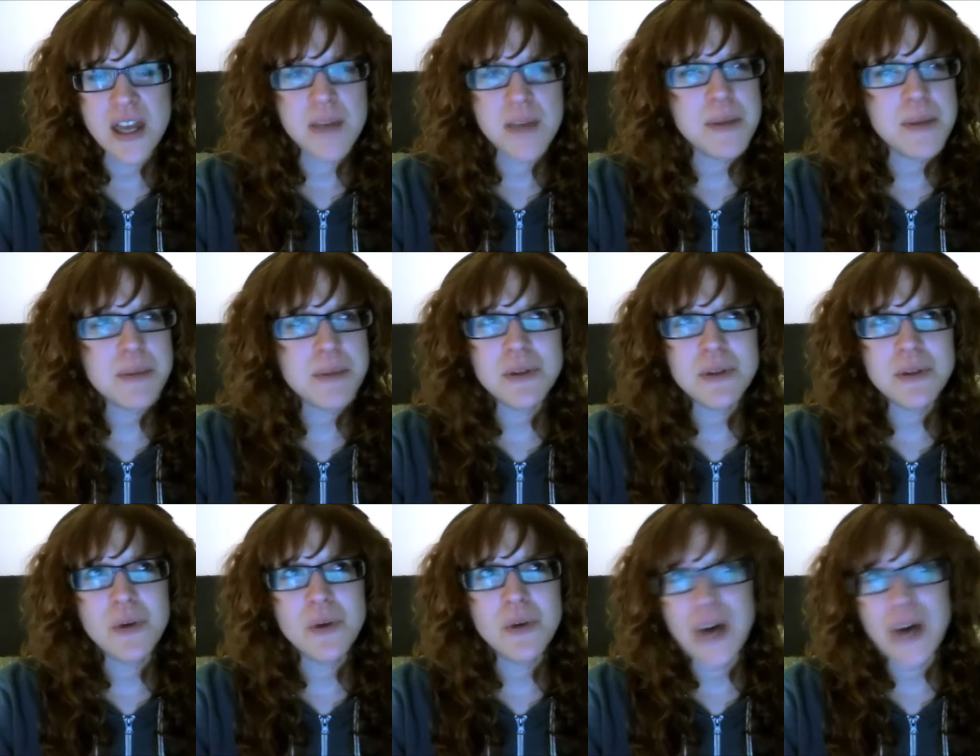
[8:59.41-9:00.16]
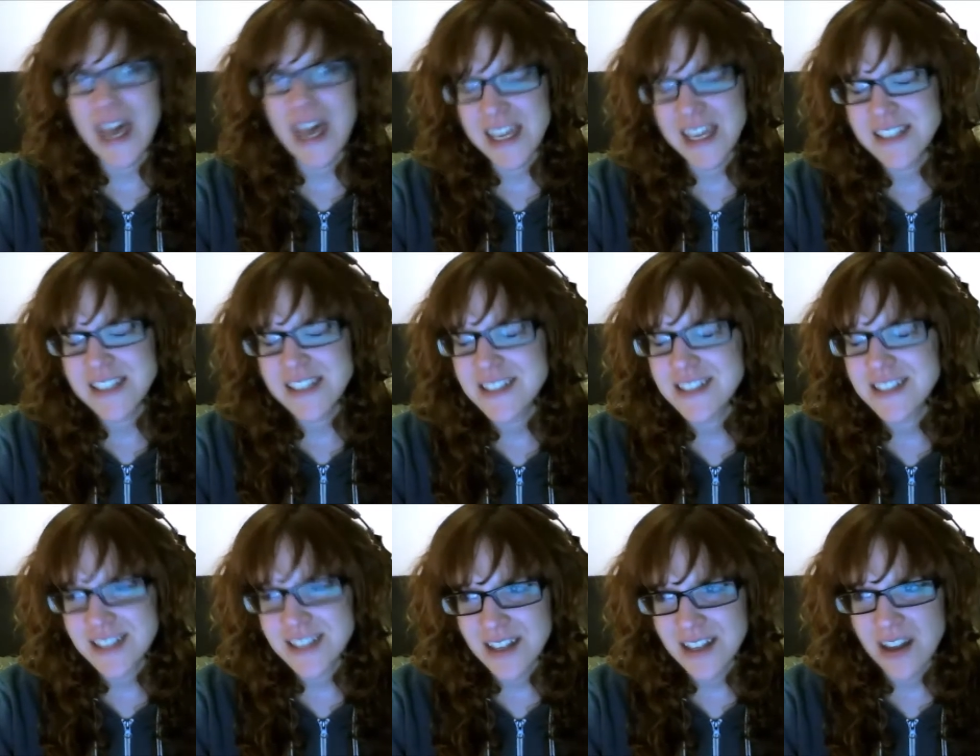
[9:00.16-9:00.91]
people who
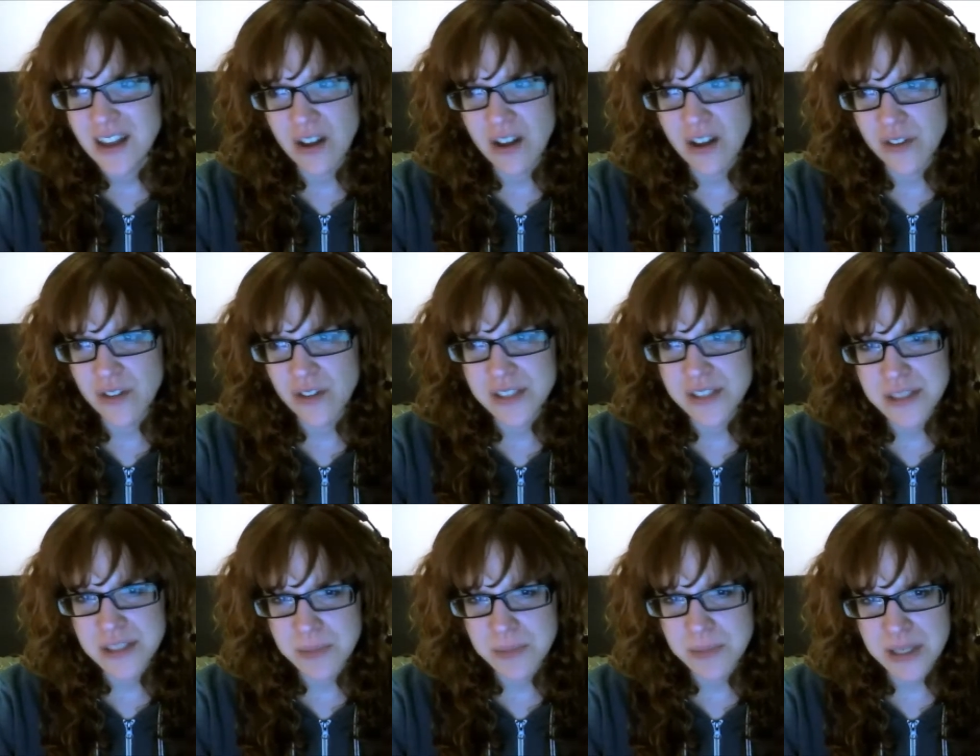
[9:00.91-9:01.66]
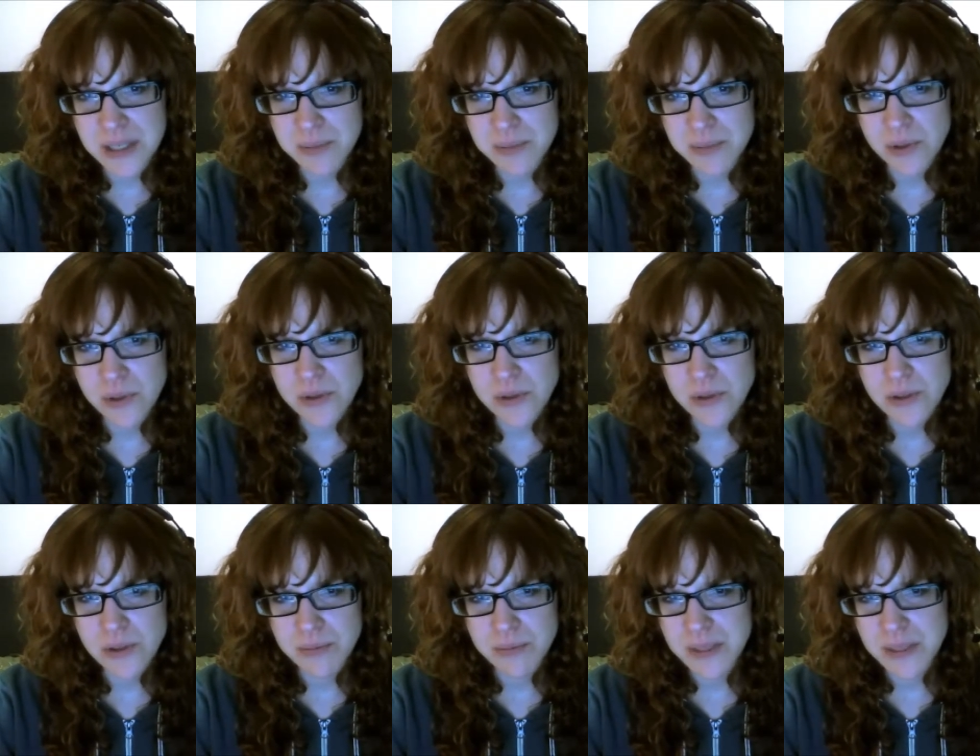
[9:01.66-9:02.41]
hate on these people,
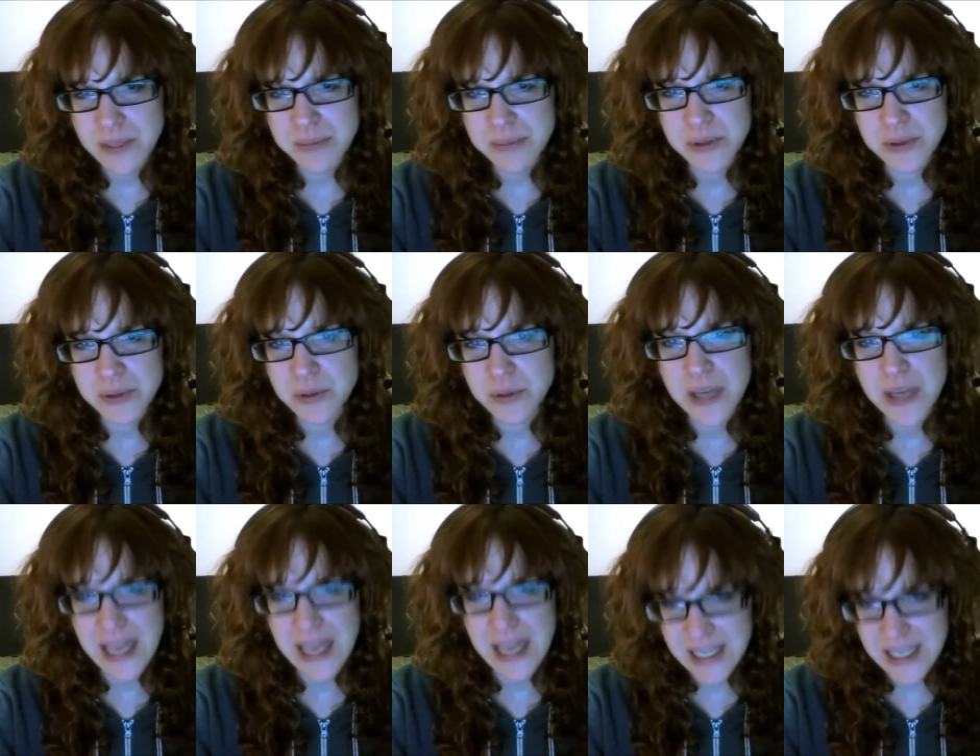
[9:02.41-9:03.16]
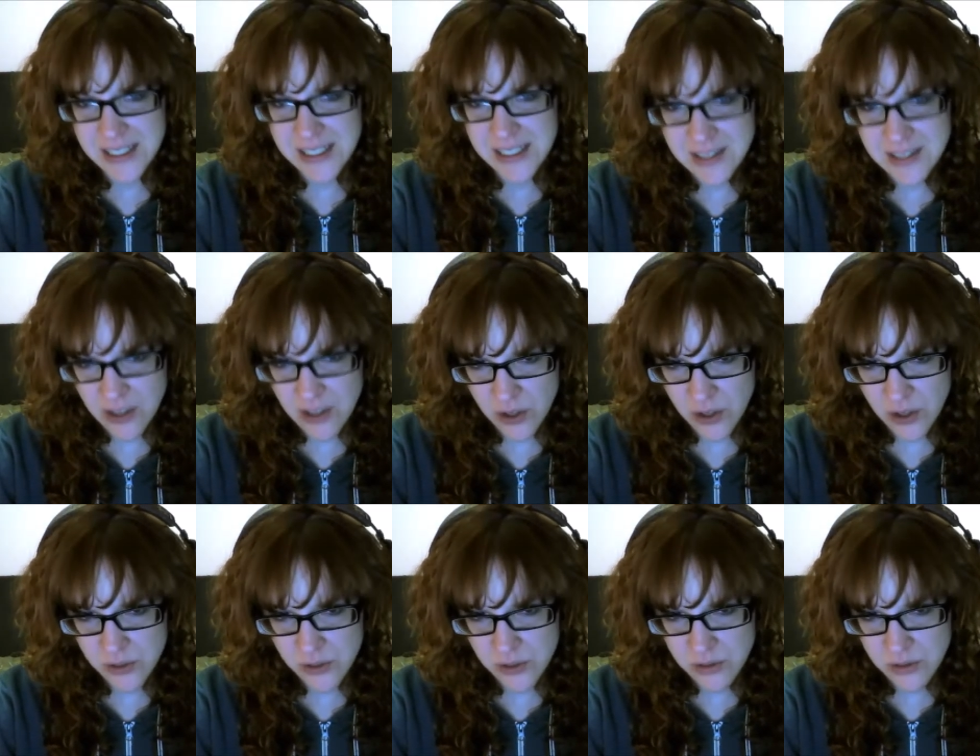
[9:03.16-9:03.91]
people who hate
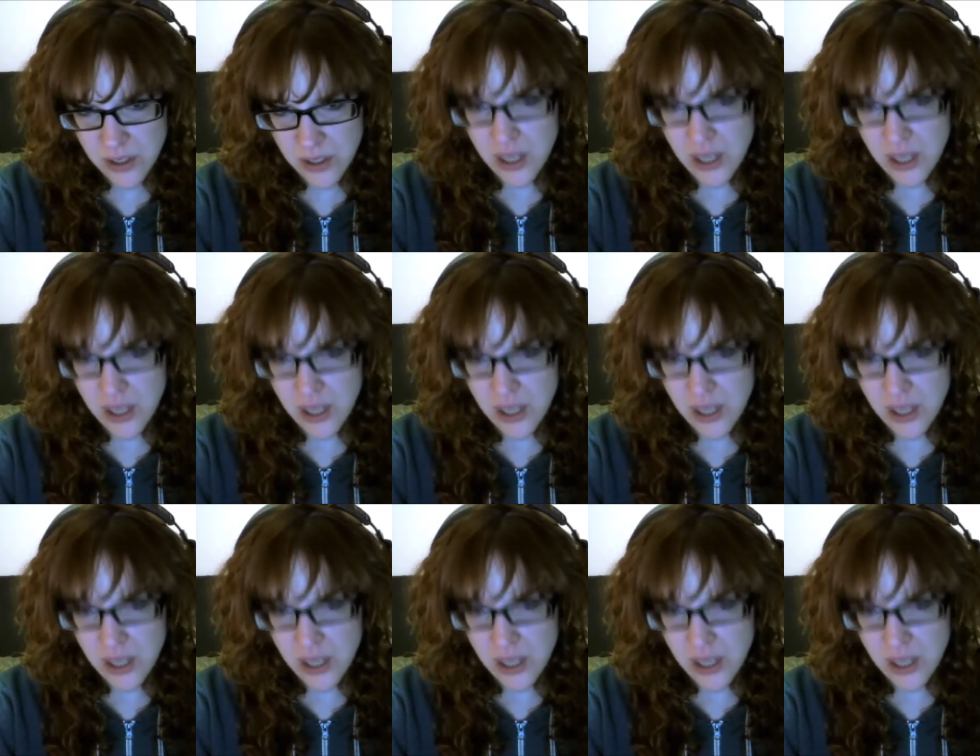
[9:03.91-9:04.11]
on